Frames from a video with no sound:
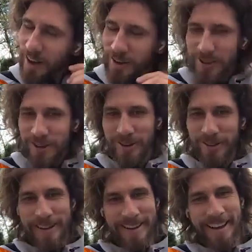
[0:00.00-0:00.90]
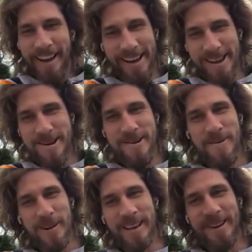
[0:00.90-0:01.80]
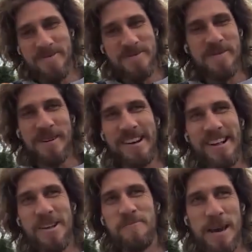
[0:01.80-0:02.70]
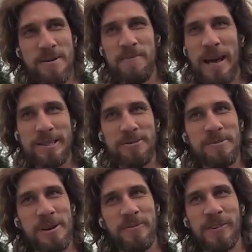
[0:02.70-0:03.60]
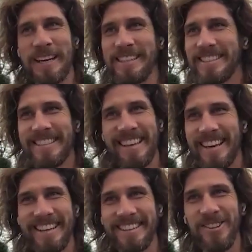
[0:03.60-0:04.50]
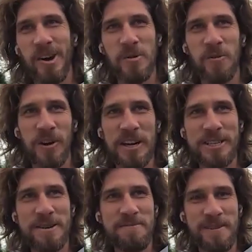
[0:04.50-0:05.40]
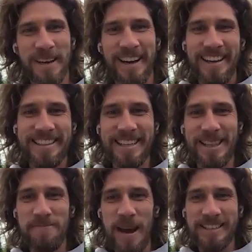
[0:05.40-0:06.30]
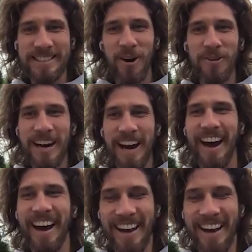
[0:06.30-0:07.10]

Also, like if we make bets with my friends, like normal friendship, till the bet is over.